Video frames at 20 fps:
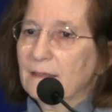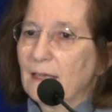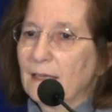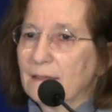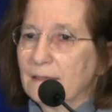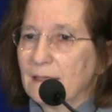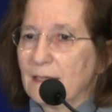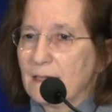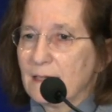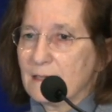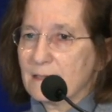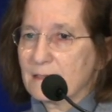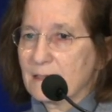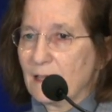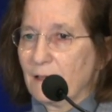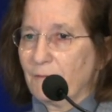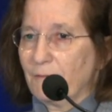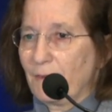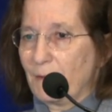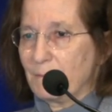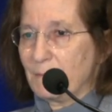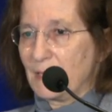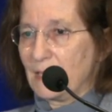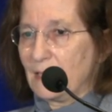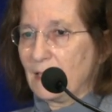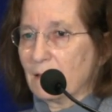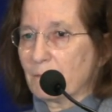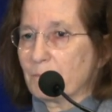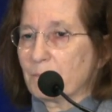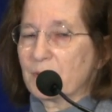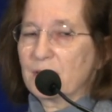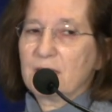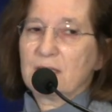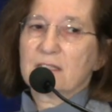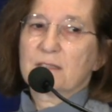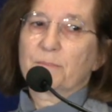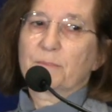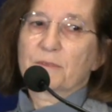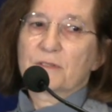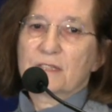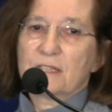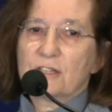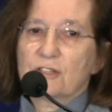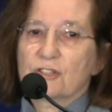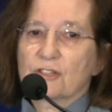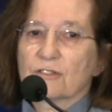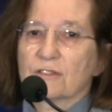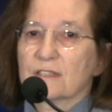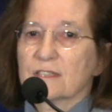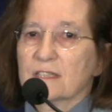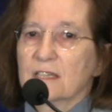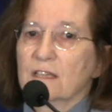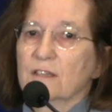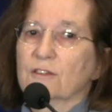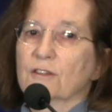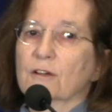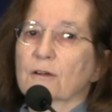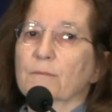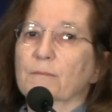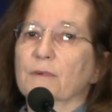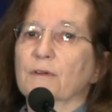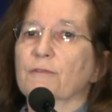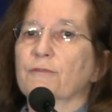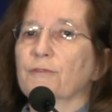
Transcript: that is a familial predisposition syndrome